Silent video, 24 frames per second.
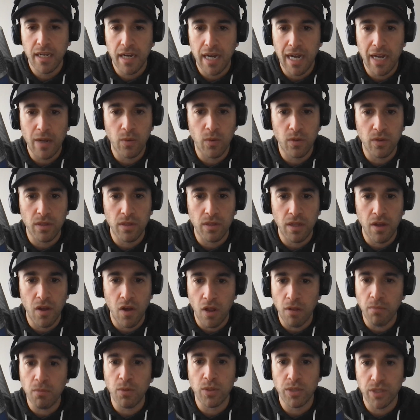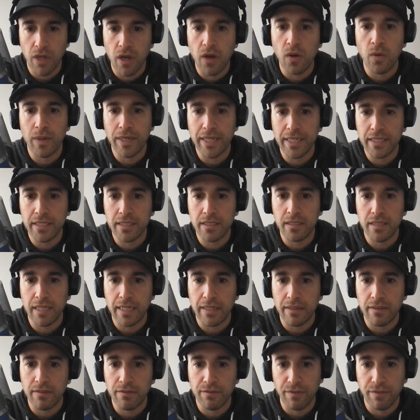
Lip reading: I will almost always like